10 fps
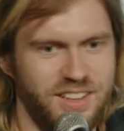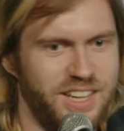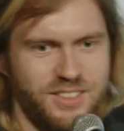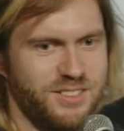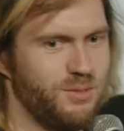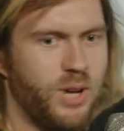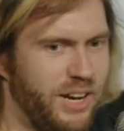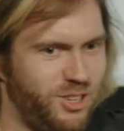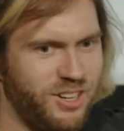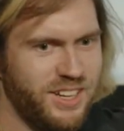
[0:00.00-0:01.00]
like
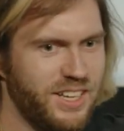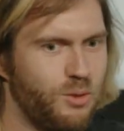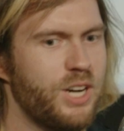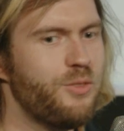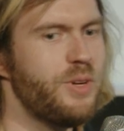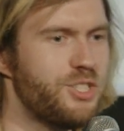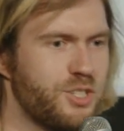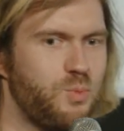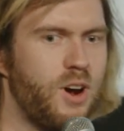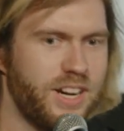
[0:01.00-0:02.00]
whatever. What if we
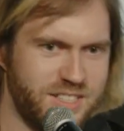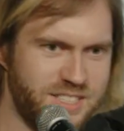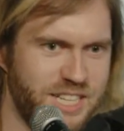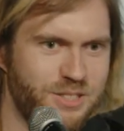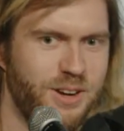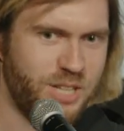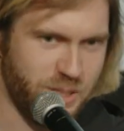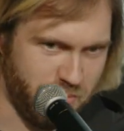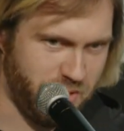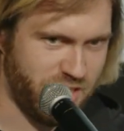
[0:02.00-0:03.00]
just wanted to center around
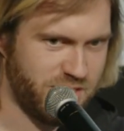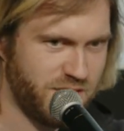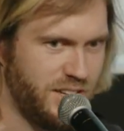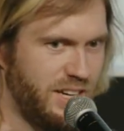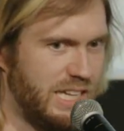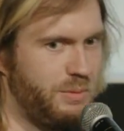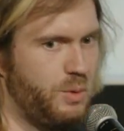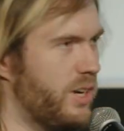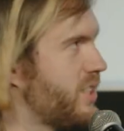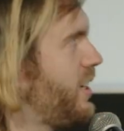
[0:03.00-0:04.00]
commitments and then we
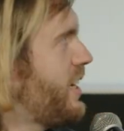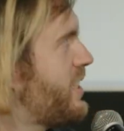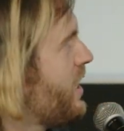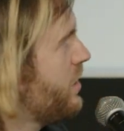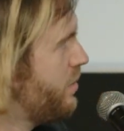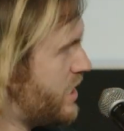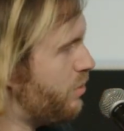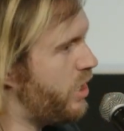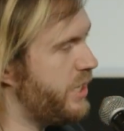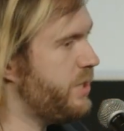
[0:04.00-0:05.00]
want to like settle them
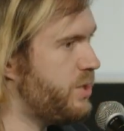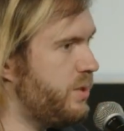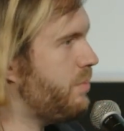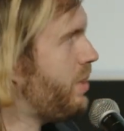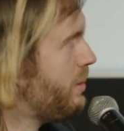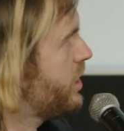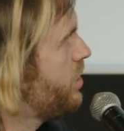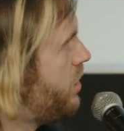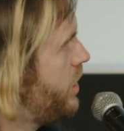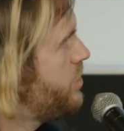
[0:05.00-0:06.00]
somewhere? You do need public
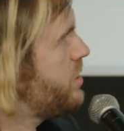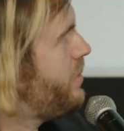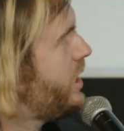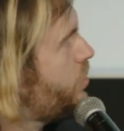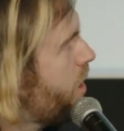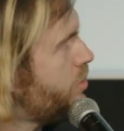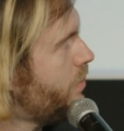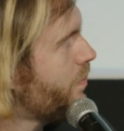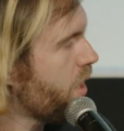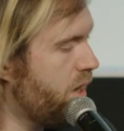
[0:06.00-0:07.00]
knowledge to make it
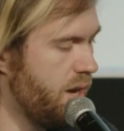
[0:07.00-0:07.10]
credible.